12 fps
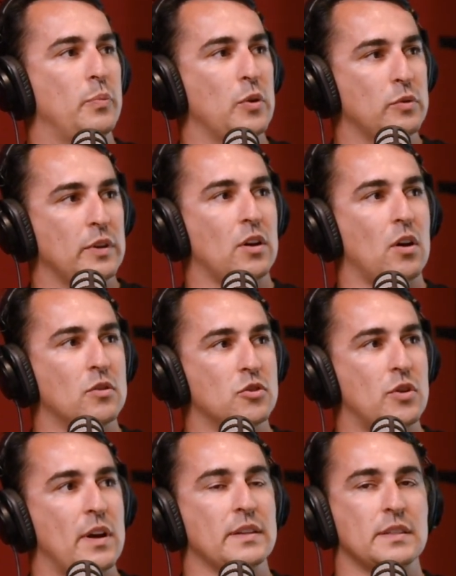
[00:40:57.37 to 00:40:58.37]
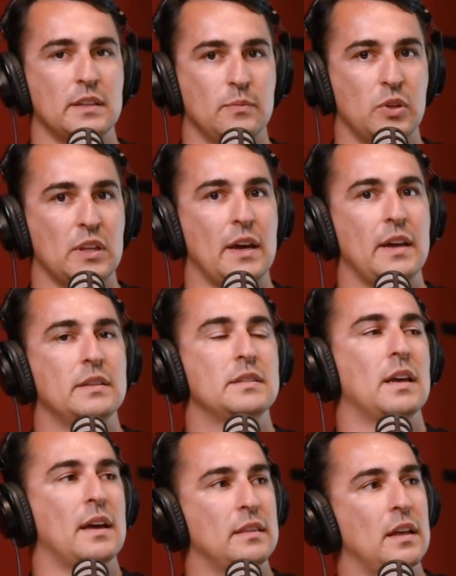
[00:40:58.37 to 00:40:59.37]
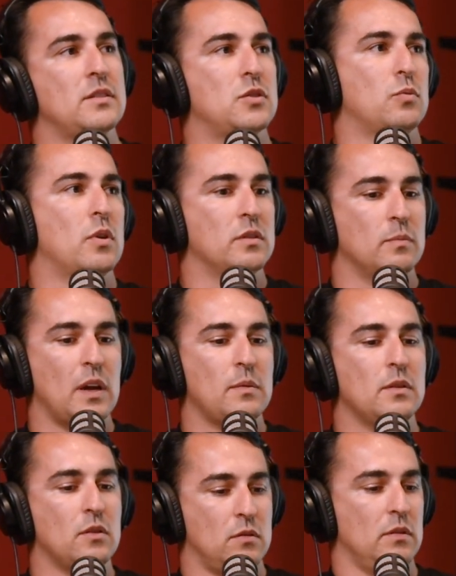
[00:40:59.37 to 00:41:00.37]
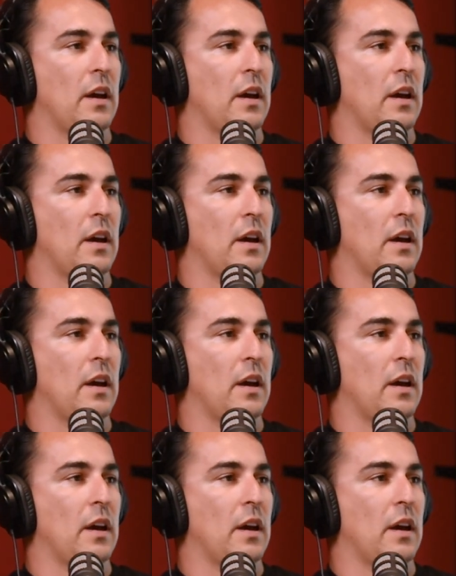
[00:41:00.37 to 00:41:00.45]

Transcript: building contracts and plans, and that's the one. Maybe